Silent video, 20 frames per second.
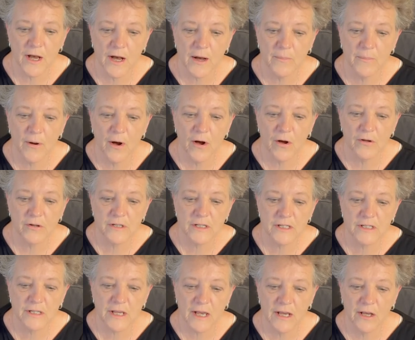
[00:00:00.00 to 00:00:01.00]
upon
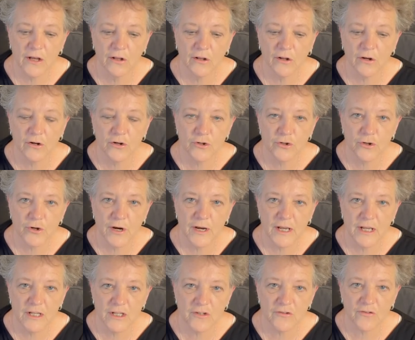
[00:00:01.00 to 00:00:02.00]
sale or
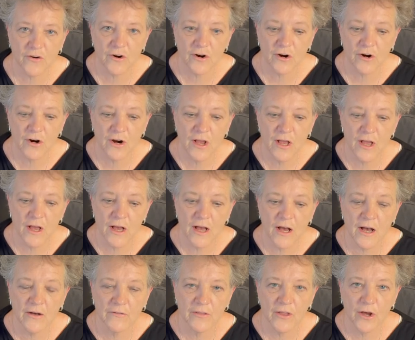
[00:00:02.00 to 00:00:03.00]
transfer
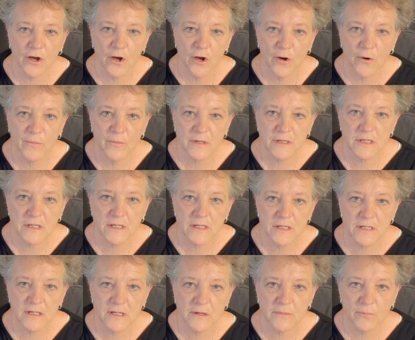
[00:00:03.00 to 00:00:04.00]
of the
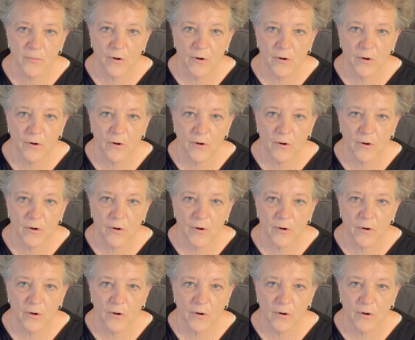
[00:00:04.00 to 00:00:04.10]
home-assisted